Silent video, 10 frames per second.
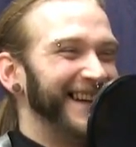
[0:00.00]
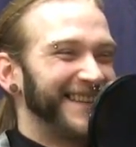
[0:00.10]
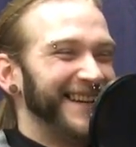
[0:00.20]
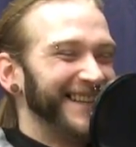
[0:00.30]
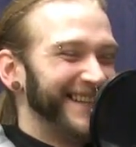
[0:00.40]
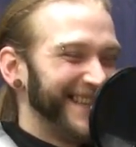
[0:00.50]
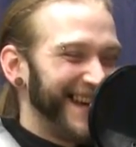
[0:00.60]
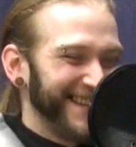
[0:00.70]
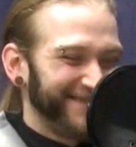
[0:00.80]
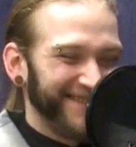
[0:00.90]
I'll tell you
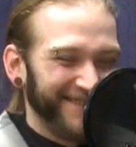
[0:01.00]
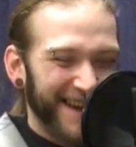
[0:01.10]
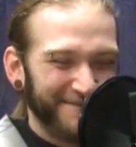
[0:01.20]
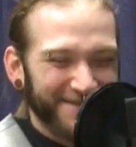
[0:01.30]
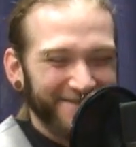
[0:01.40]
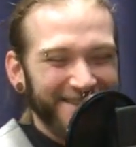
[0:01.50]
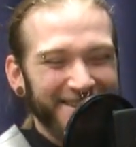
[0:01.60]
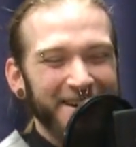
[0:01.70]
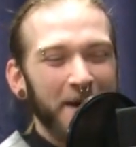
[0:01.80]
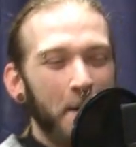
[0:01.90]
that as well. Absolutely.
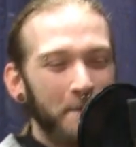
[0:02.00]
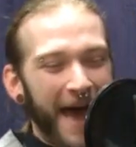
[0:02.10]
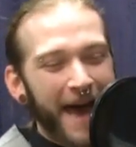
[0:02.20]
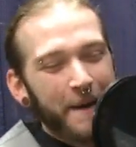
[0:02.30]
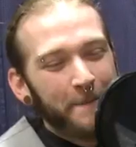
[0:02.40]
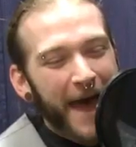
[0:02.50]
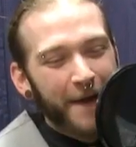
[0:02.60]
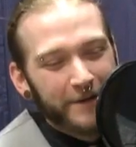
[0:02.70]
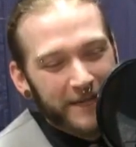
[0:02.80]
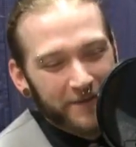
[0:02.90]

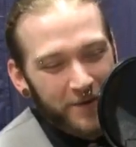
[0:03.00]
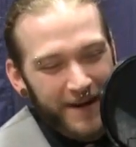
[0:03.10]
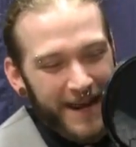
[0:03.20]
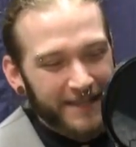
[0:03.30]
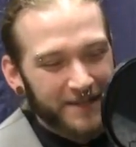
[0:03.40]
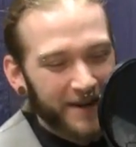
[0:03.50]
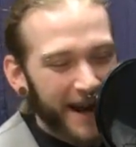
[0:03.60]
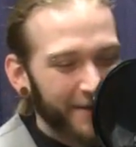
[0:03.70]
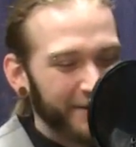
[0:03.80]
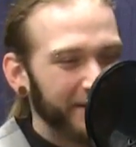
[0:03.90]
Pat would give you an answer.
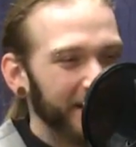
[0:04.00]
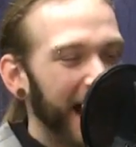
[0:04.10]
I would.